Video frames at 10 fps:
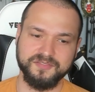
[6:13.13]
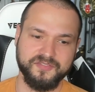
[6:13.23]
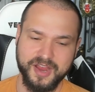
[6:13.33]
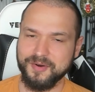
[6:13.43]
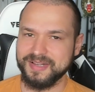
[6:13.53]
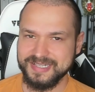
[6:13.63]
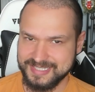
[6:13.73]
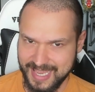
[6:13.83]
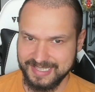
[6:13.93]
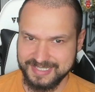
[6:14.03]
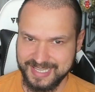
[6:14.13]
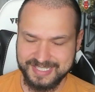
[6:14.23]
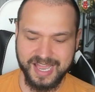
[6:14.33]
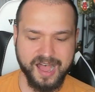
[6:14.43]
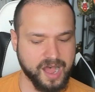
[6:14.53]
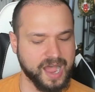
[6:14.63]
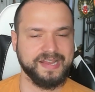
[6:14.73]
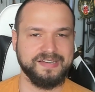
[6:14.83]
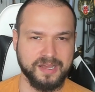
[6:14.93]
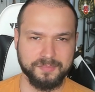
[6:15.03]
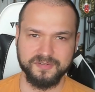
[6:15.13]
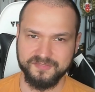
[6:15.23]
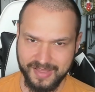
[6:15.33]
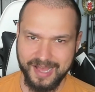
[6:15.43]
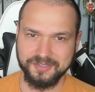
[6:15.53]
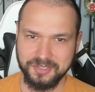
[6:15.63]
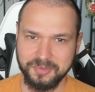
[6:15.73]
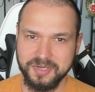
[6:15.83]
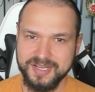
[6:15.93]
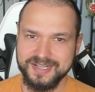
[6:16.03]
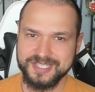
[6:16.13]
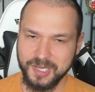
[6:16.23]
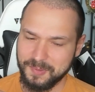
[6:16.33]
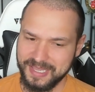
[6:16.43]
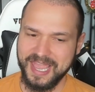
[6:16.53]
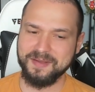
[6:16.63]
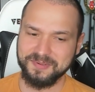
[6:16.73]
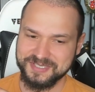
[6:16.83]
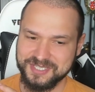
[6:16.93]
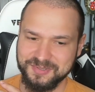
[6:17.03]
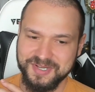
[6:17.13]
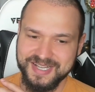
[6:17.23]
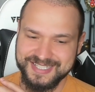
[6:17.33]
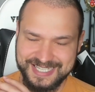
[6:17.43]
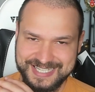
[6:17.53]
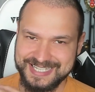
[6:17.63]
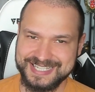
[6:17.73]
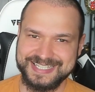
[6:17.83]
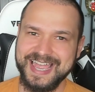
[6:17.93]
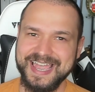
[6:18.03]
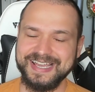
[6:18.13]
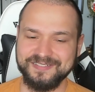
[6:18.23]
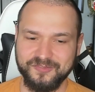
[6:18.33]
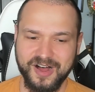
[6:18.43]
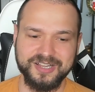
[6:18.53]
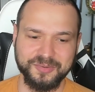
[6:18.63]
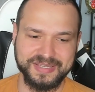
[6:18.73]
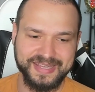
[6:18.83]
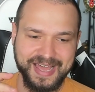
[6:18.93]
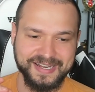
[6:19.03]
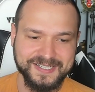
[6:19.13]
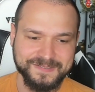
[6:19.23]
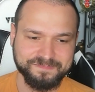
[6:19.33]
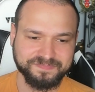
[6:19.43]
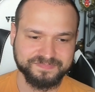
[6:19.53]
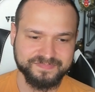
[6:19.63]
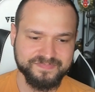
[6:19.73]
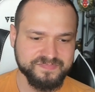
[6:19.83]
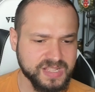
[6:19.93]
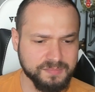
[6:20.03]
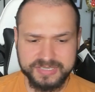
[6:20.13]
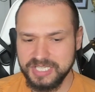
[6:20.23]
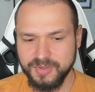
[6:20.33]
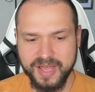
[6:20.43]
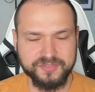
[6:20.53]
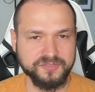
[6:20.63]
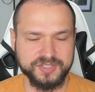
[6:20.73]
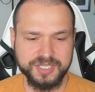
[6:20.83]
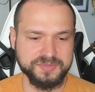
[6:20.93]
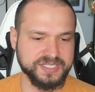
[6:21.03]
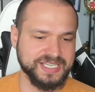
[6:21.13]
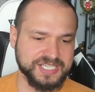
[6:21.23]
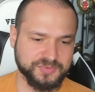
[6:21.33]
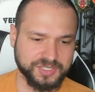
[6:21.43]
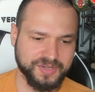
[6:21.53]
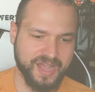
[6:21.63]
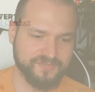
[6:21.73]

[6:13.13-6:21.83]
very intense. That's a high number value to be able to sustain following that. But then you have your VODs, where you have